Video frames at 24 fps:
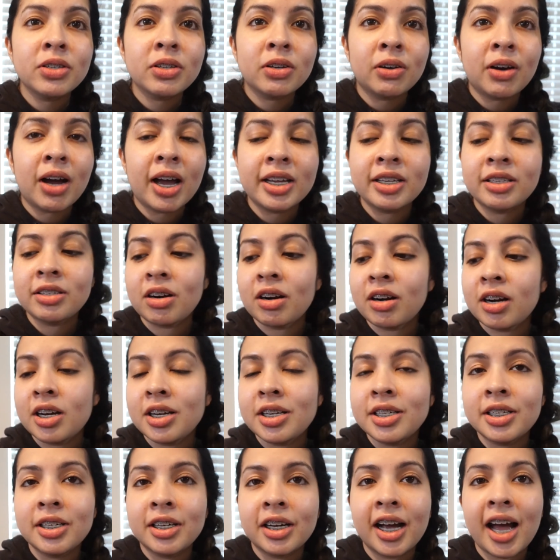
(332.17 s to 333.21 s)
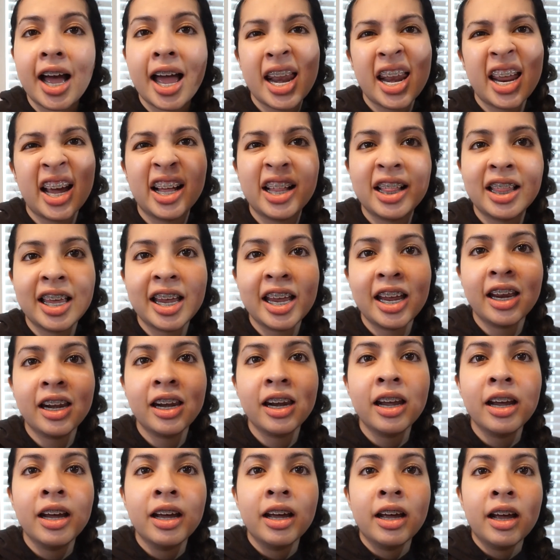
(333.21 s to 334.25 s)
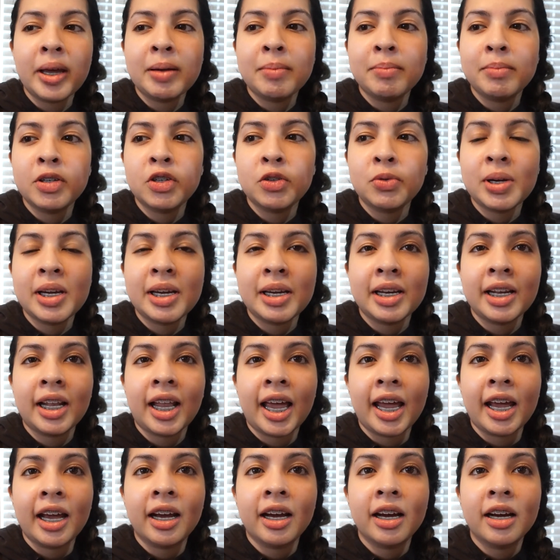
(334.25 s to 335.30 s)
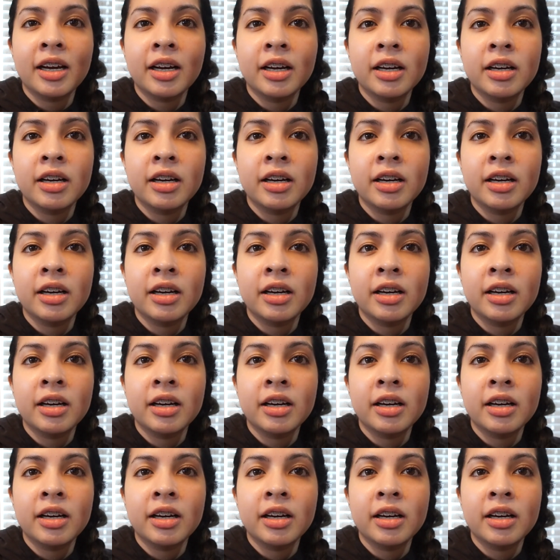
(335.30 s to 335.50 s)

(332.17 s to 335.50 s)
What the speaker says: so I started to kind of clean in between like